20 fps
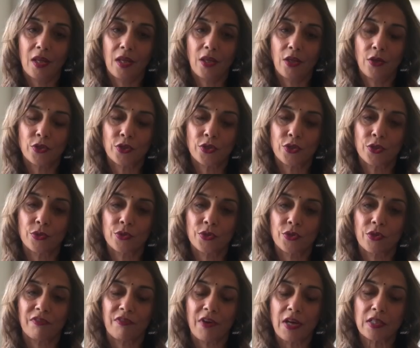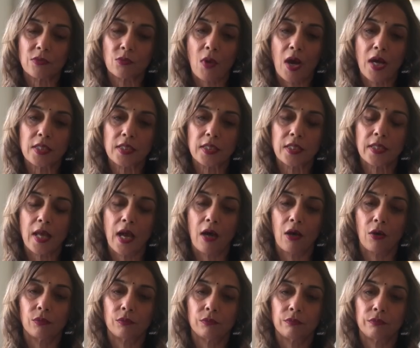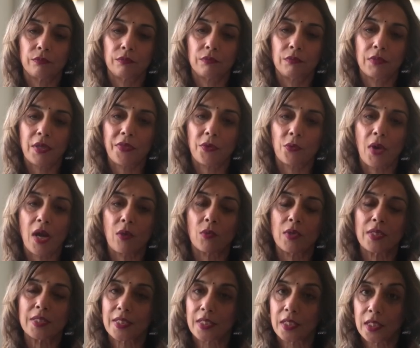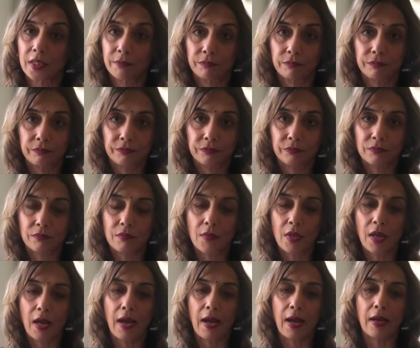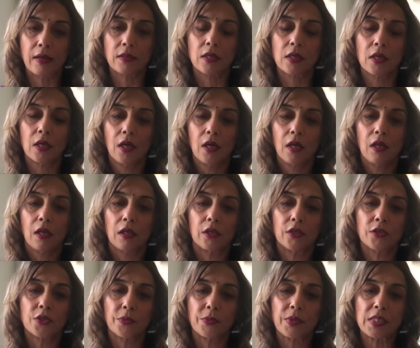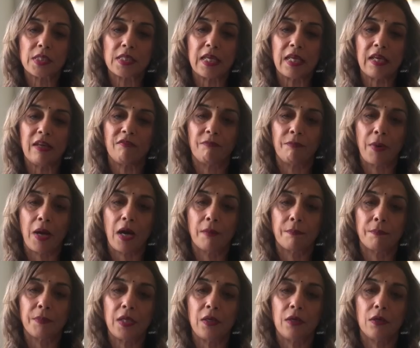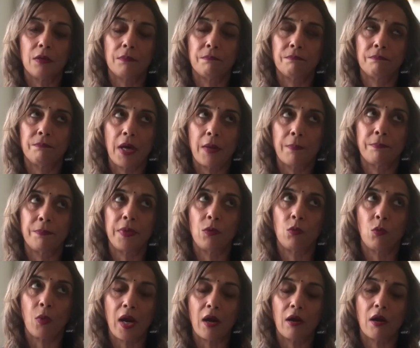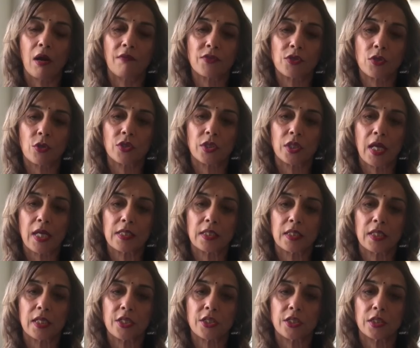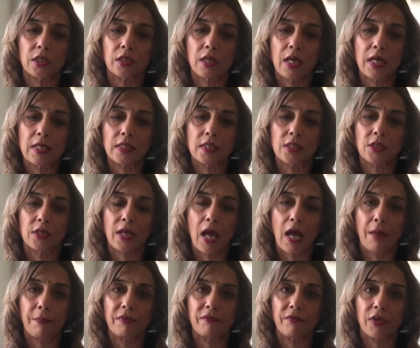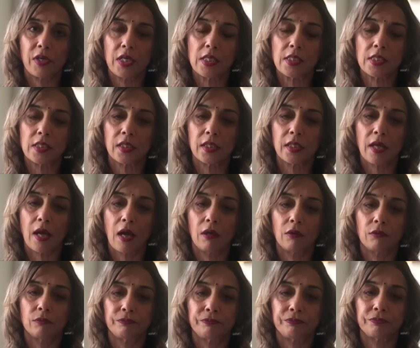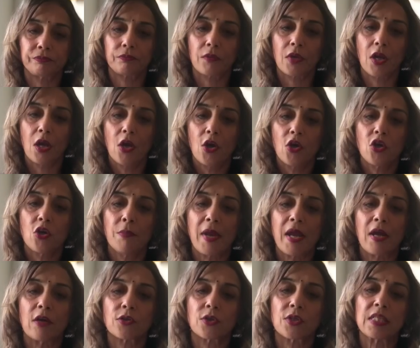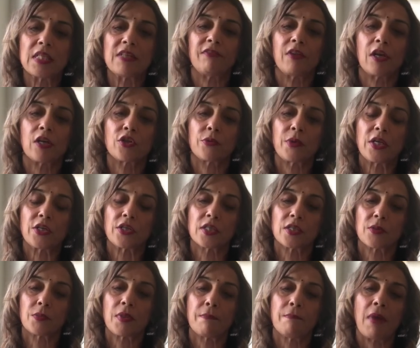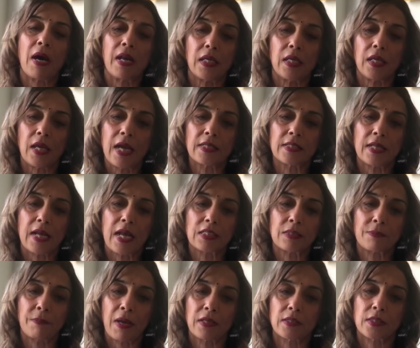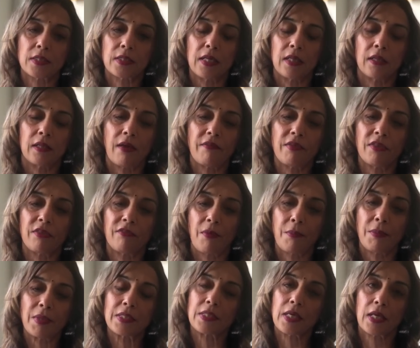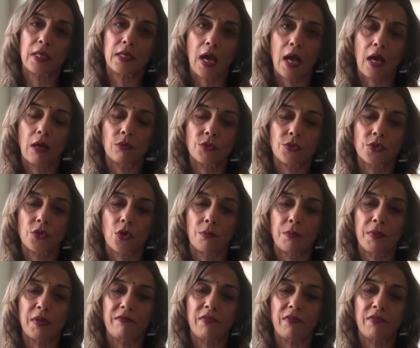You should choose your friends wisely now. Let the right ones in. And learn to receive, but beware of social isolation, as this could happen very easily now. You may also see fluctuations with money as it aspects the 11th from the 2nd house, so be